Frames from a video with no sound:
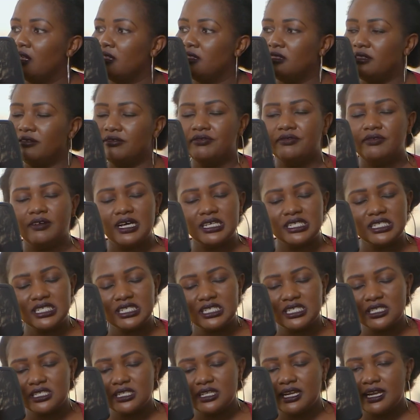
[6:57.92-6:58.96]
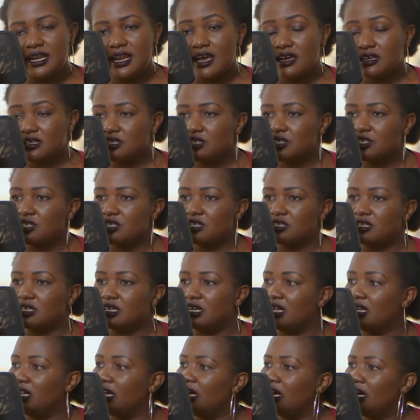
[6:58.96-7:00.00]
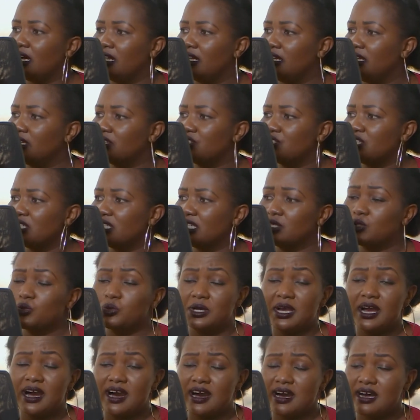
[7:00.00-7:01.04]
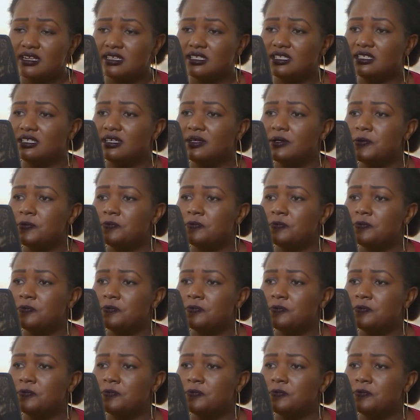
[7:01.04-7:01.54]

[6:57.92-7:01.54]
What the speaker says: The first lecture that we had,